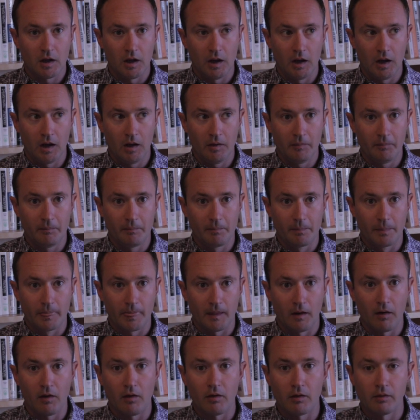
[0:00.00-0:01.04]

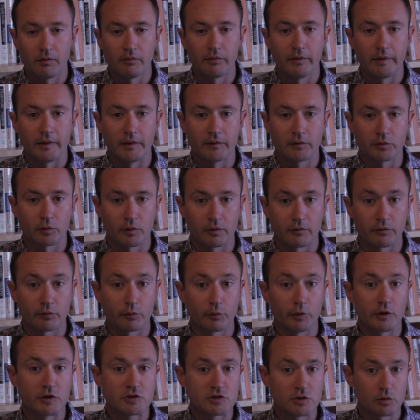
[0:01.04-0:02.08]
all of the sort
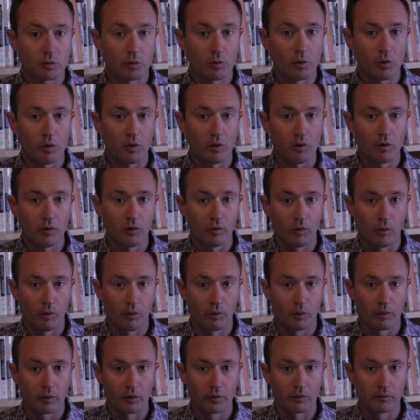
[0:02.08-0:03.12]
of ritual
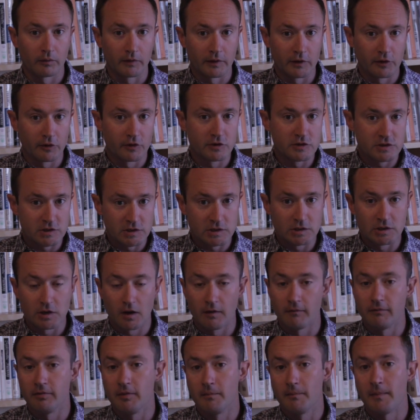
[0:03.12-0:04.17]
or liturgy
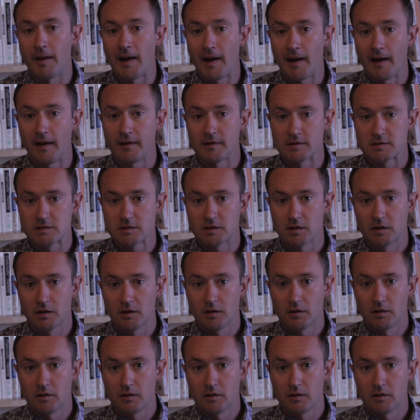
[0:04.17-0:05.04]
of the Mass